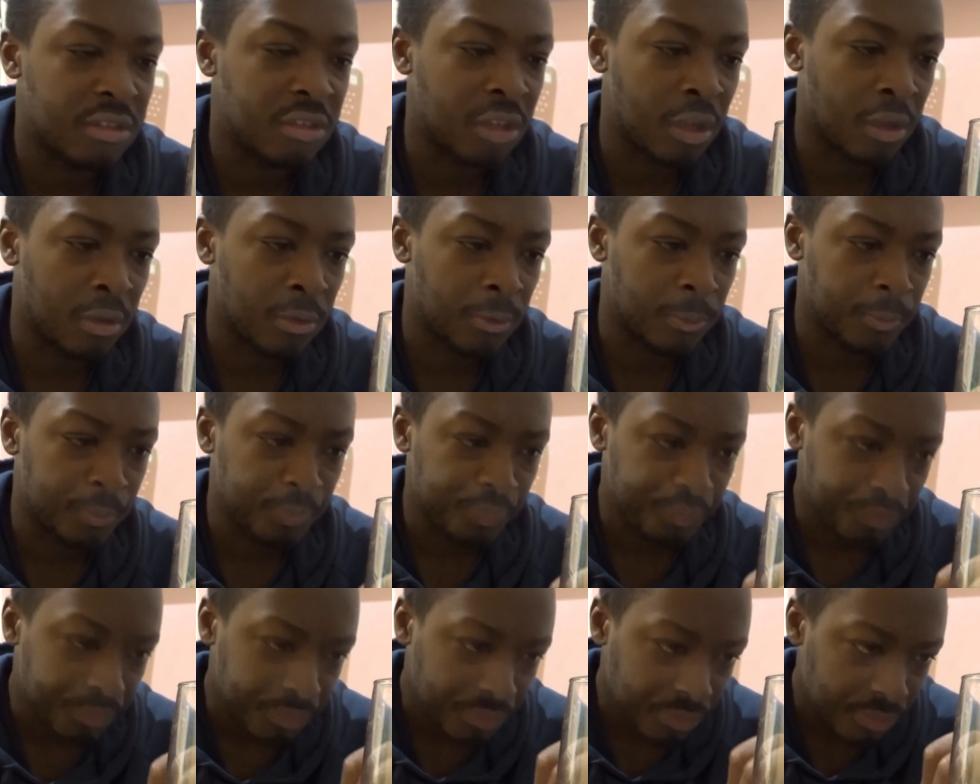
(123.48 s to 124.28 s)
So
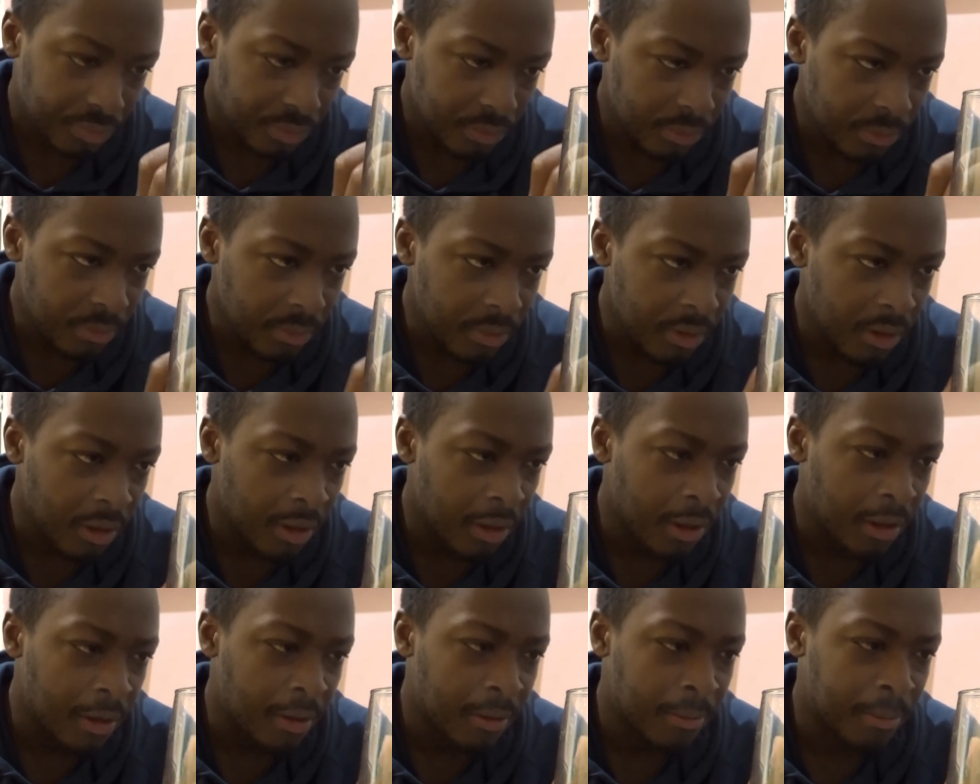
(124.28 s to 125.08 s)

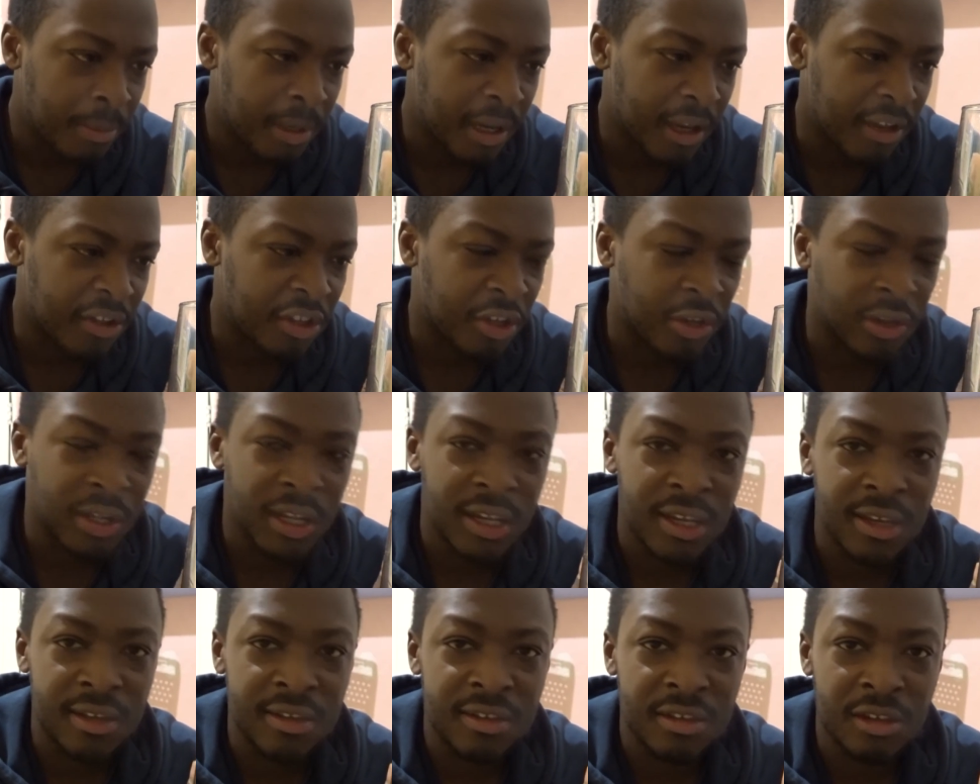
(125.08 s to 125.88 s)
pick two of
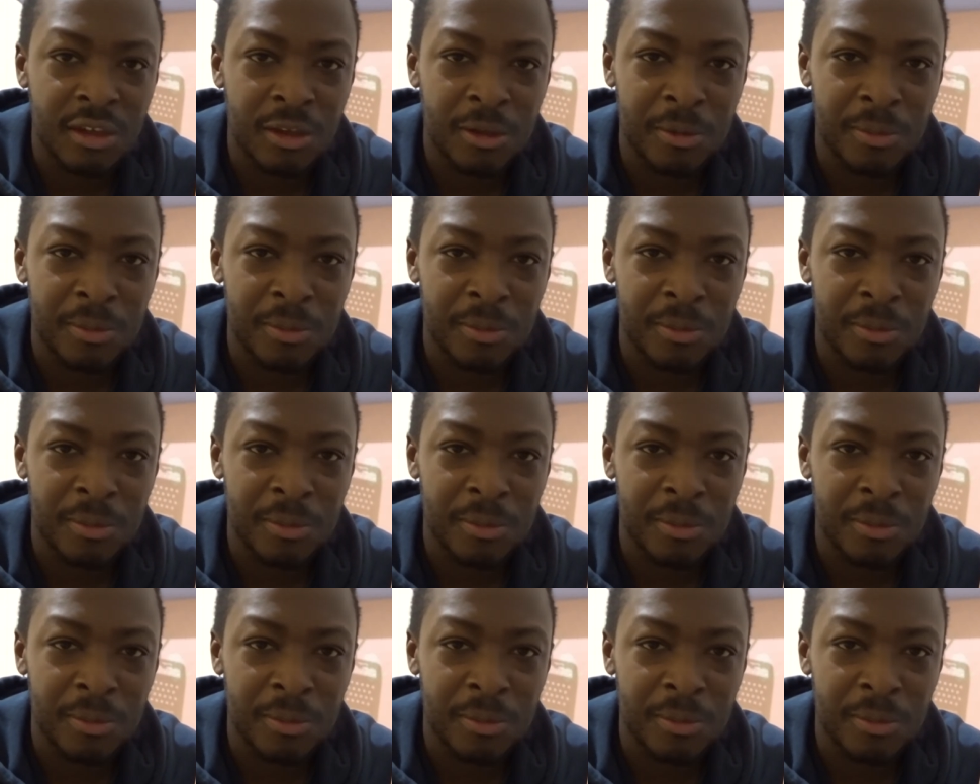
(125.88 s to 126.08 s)
these